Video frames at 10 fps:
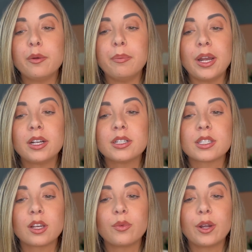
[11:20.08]

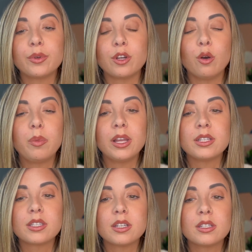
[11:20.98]
embarrassed, like when I would go
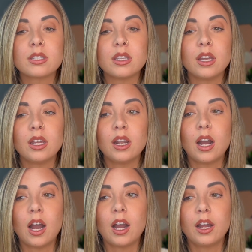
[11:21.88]
places, that
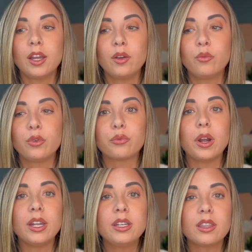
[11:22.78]
I would
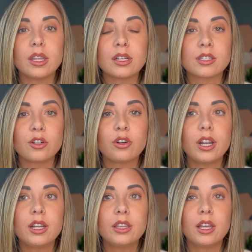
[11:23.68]
run into things. And
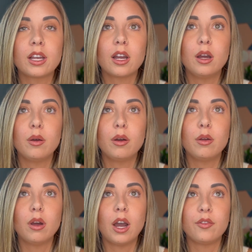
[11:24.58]
granted, like
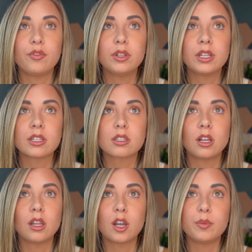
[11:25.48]
I feel like
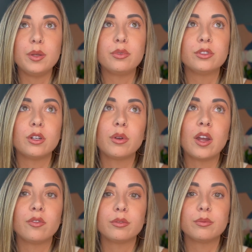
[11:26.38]
a lot of people don't
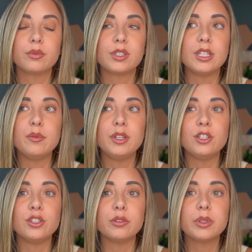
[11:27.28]
ever see me
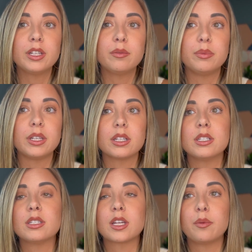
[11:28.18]
do it
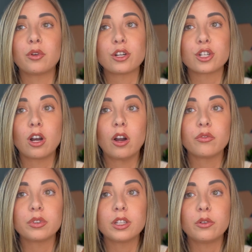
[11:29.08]
because I brush it
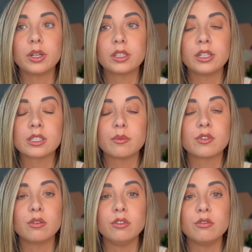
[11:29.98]
off really quickly because I'm
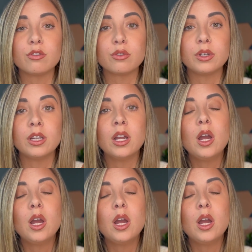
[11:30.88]
so used to it.